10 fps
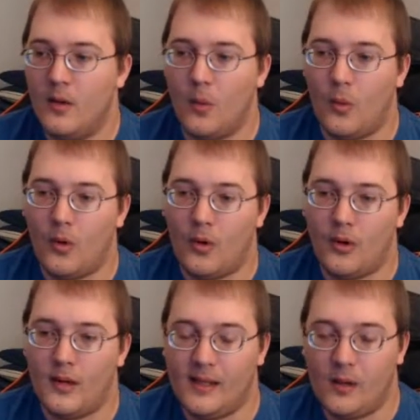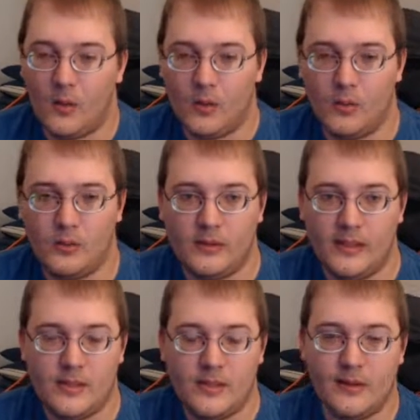or an old
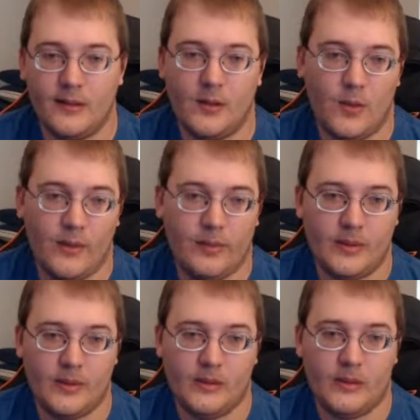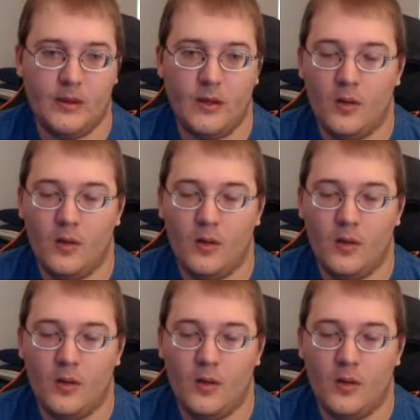legendary weapon